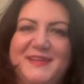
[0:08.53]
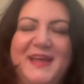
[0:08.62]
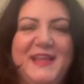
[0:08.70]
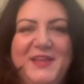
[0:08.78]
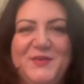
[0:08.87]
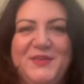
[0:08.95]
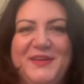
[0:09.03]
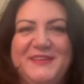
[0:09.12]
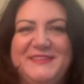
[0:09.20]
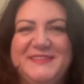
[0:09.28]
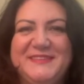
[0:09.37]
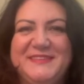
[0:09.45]
Hello
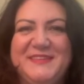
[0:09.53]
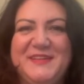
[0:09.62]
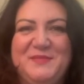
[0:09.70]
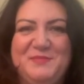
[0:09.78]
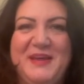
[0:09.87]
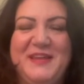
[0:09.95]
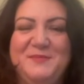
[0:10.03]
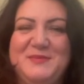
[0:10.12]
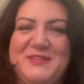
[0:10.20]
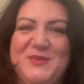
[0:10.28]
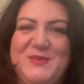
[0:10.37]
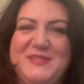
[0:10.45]
there. My name
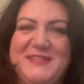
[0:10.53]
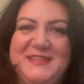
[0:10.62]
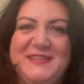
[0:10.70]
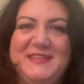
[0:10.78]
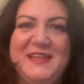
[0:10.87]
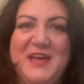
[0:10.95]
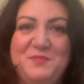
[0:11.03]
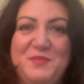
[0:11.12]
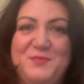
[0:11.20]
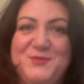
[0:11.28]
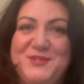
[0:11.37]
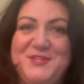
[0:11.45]
is Gülçin. I'm a
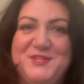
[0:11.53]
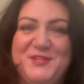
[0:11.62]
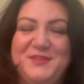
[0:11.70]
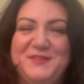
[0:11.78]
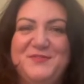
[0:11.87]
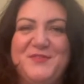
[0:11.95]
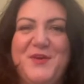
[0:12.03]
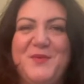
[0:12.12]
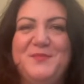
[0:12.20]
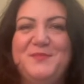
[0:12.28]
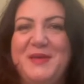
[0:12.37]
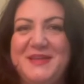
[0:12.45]
musician
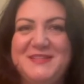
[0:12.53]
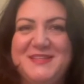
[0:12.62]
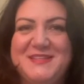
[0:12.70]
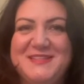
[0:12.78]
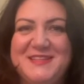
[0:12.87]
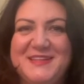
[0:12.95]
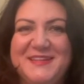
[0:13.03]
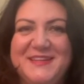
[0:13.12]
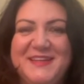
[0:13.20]
from Manchester.